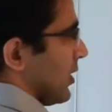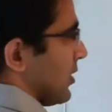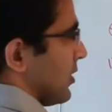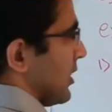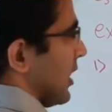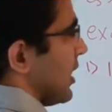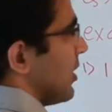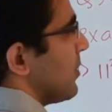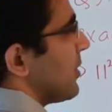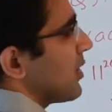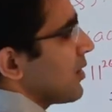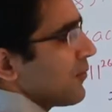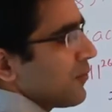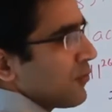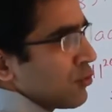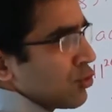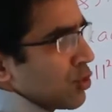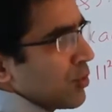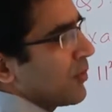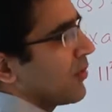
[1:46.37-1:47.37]
There will be
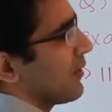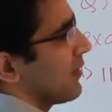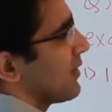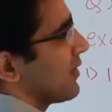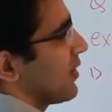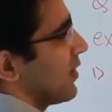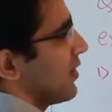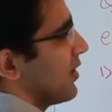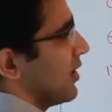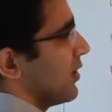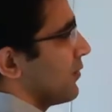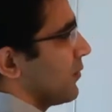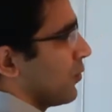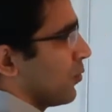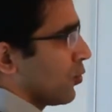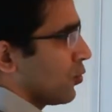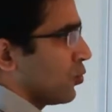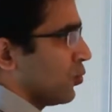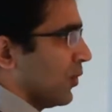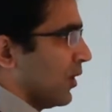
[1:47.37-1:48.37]
confusion between 3rd and
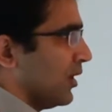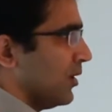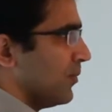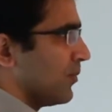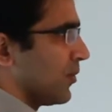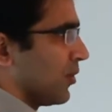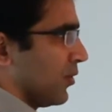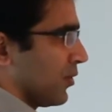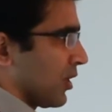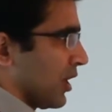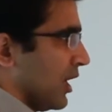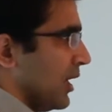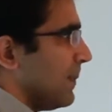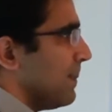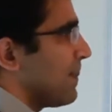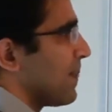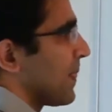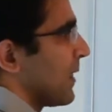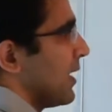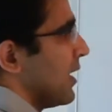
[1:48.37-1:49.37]
4th one,
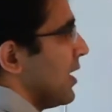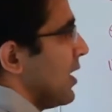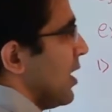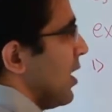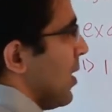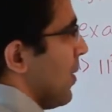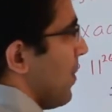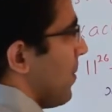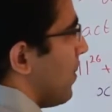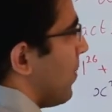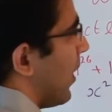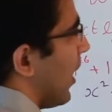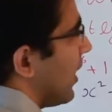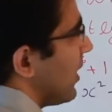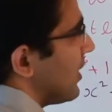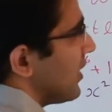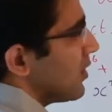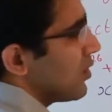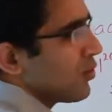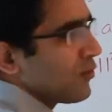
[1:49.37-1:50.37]
okay,
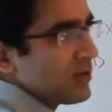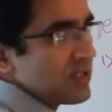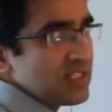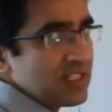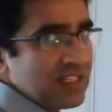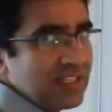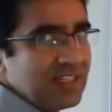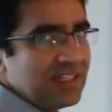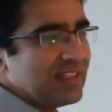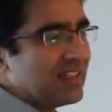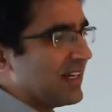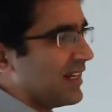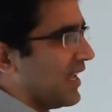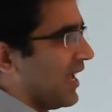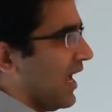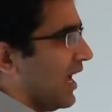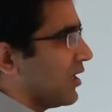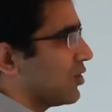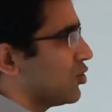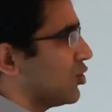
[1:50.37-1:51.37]
but you will see that
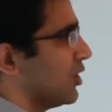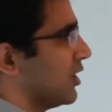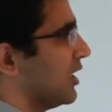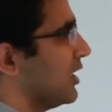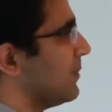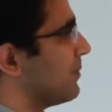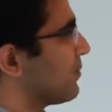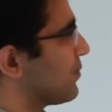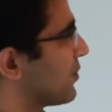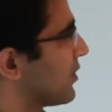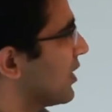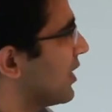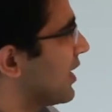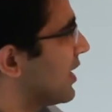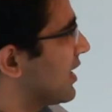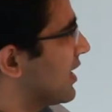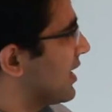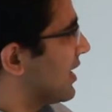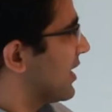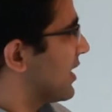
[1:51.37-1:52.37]
actually
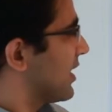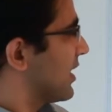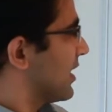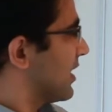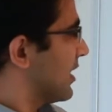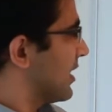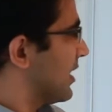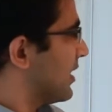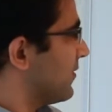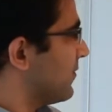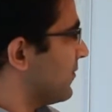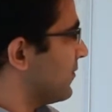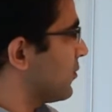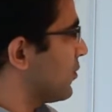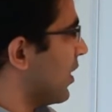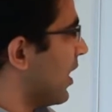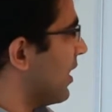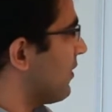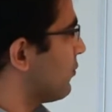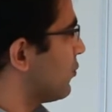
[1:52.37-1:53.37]
if
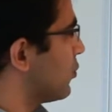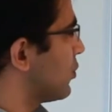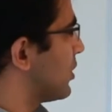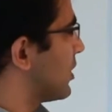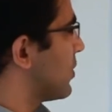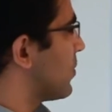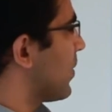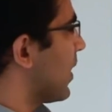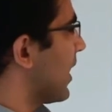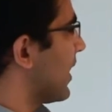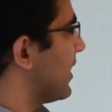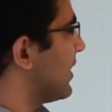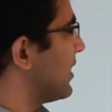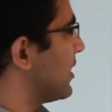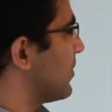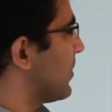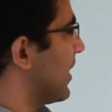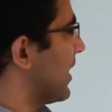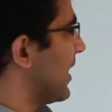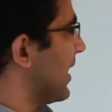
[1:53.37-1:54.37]
you have to divide
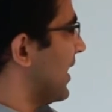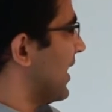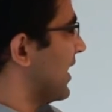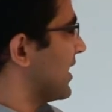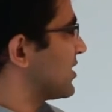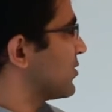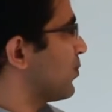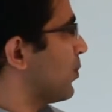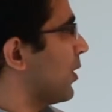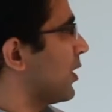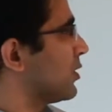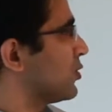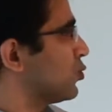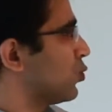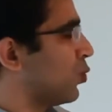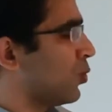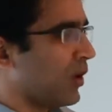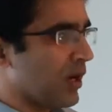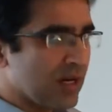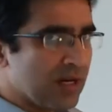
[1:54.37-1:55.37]
it by x plus
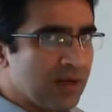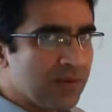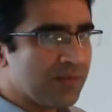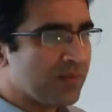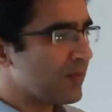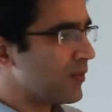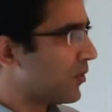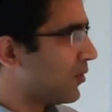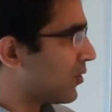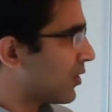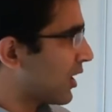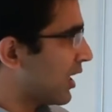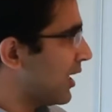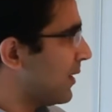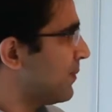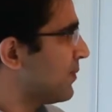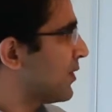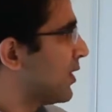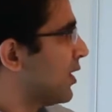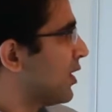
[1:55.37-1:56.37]
1, okay,